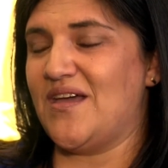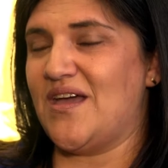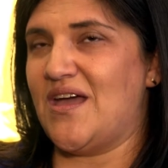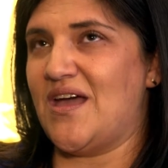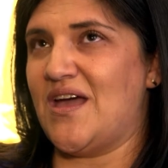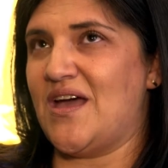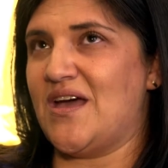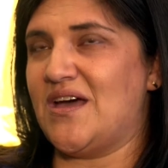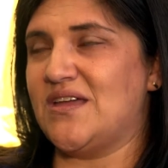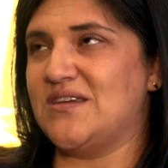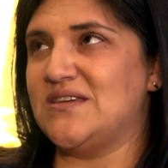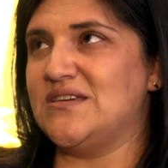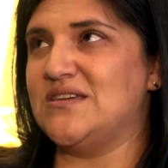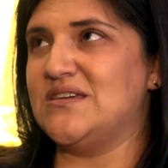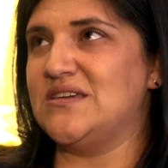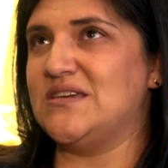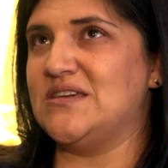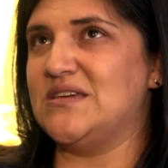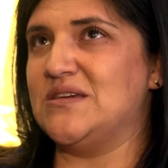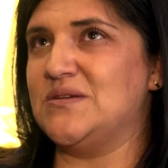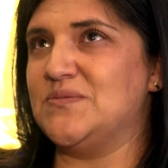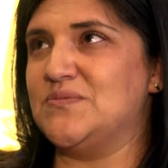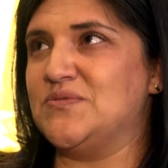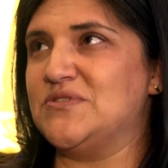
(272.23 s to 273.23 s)
And
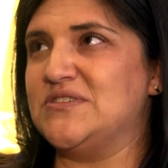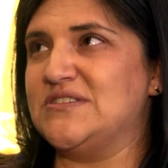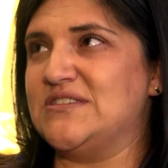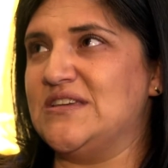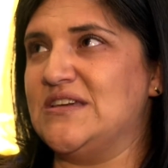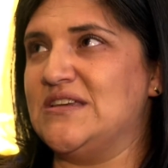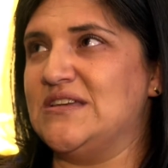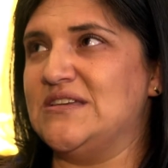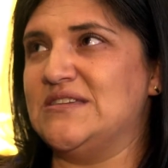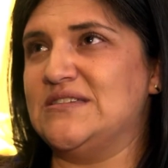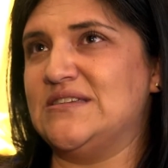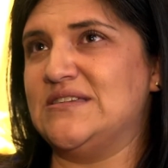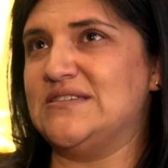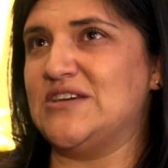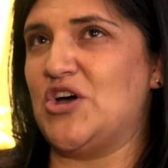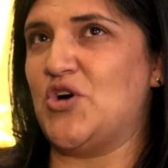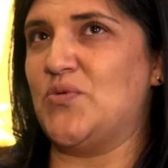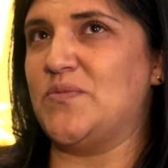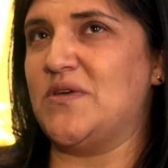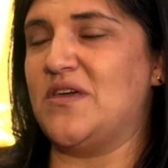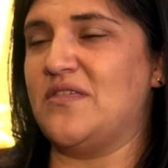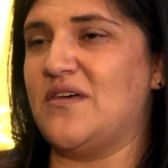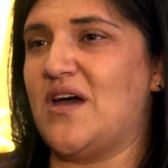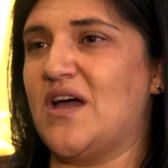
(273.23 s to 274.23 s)
he proceeded to
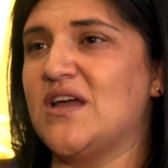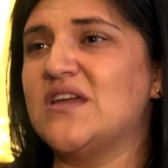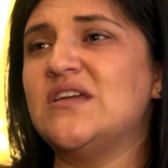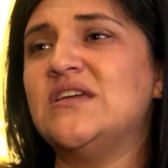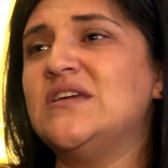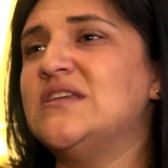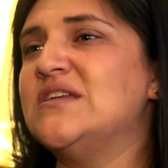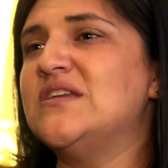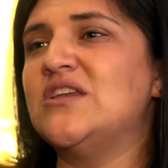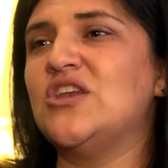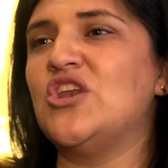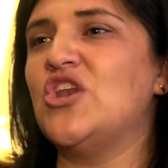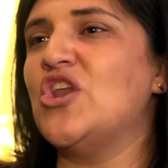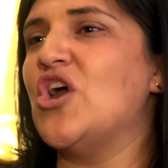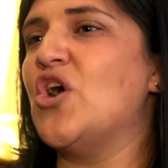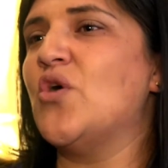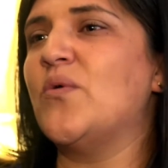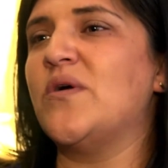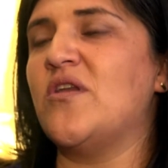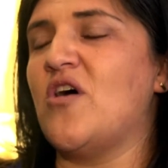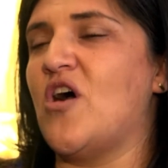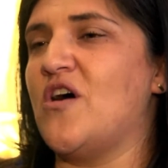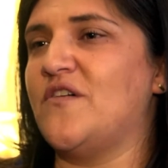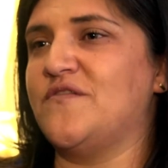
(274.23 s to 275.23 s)
tell me that he didn't
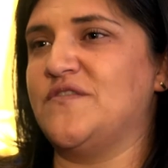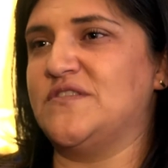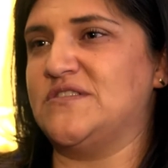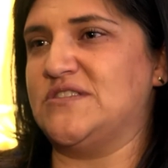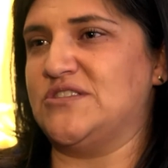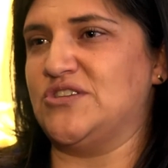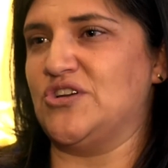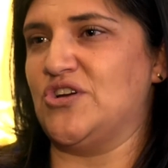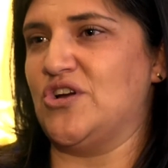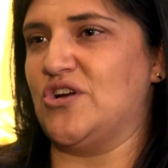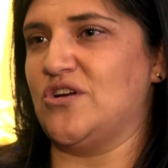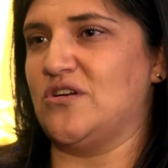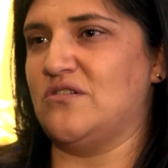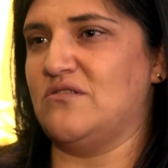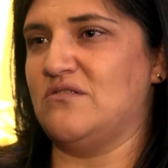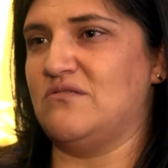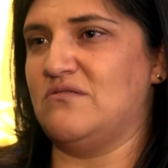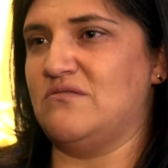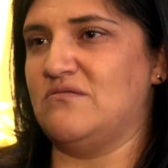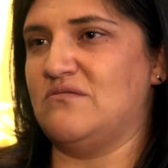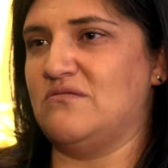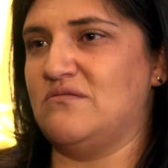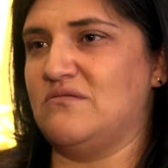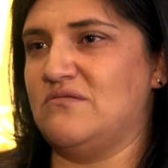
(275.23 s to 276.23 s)
know an officer
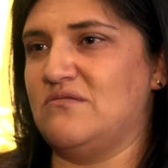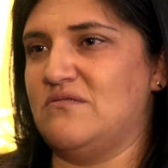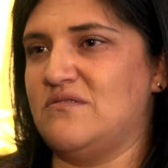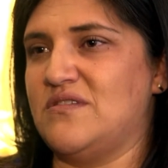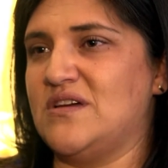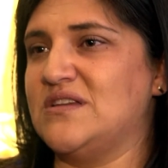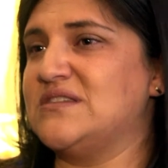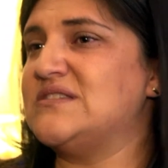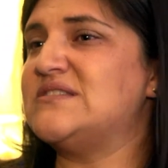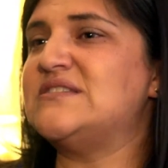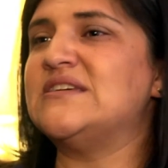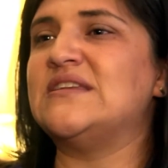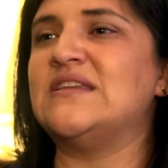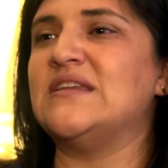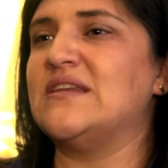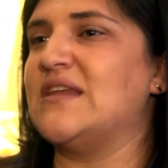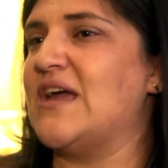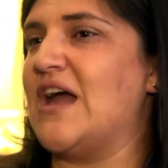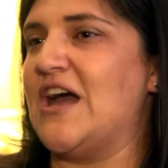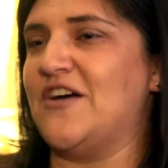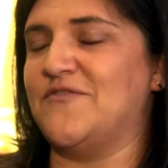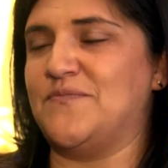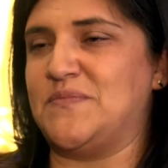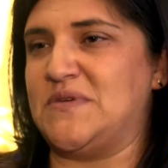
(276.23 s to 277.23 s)
that didn't
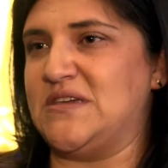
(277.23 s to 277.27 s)
have